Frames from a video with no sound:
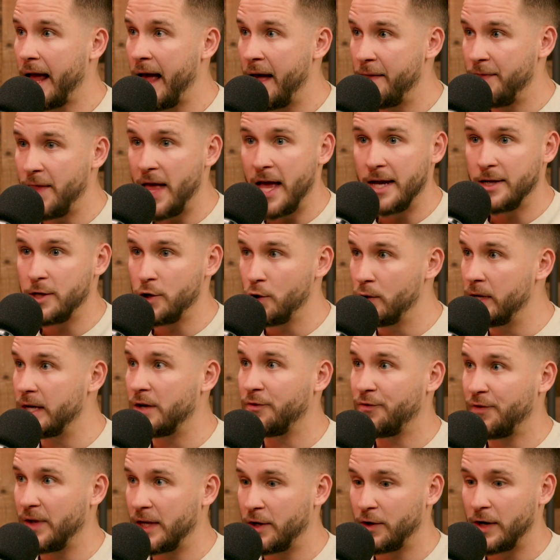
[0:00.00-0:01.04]
And then you
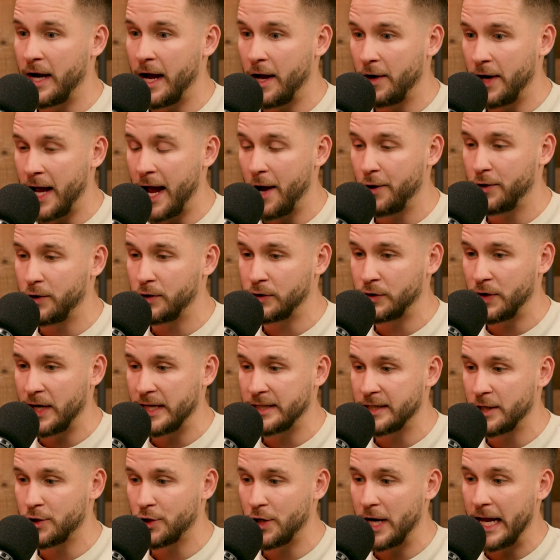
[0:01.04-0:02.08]
need to figure out how you're
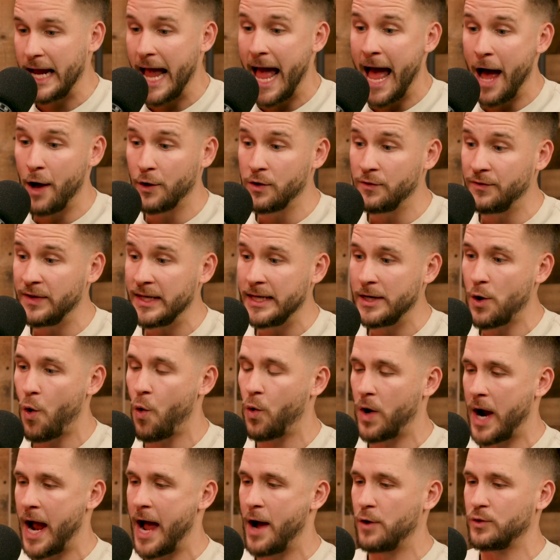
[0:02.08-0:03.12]
transitioning out of it,
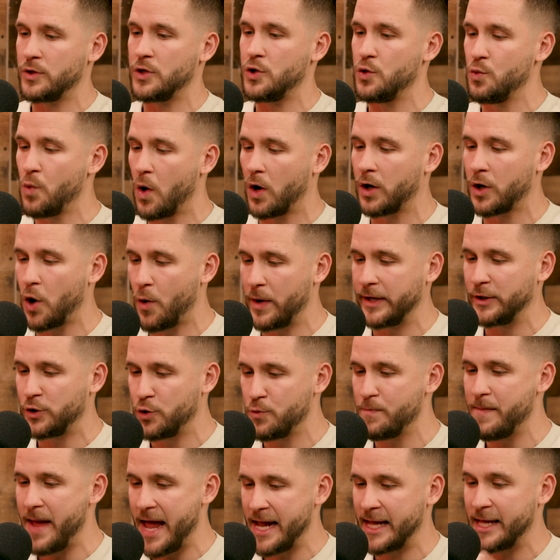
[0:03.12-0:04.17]
or how you are going
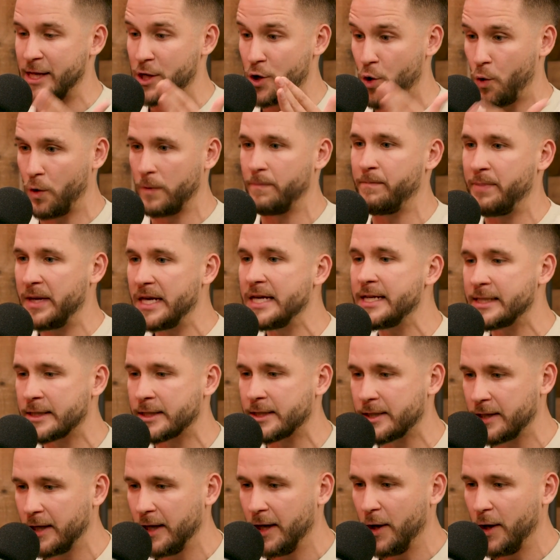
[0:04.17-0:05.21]
to make your
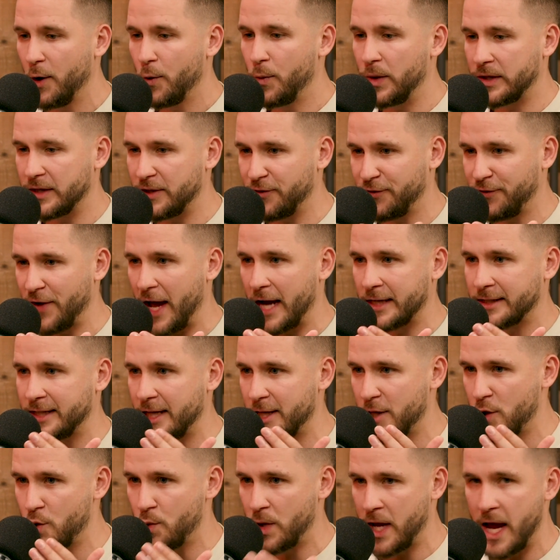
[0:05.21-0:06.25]
peace with the fact
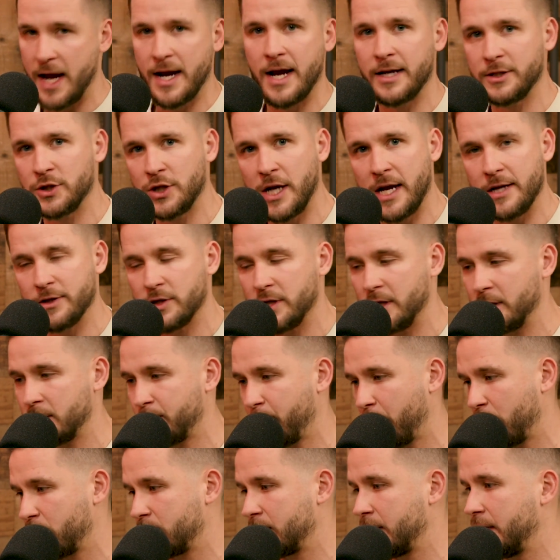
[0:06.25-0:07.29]
that you cannot change this
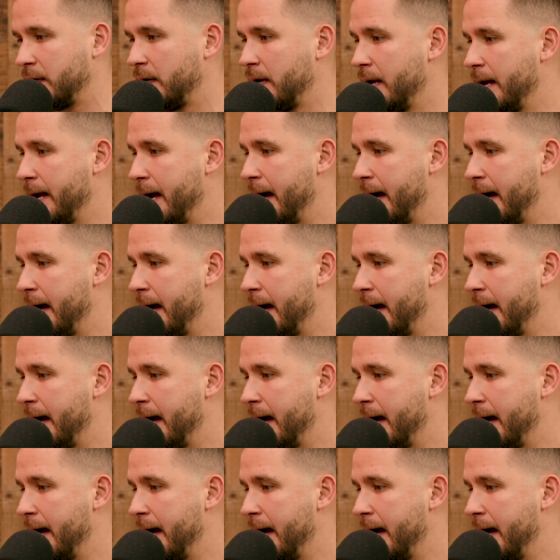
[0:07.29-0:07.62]
person.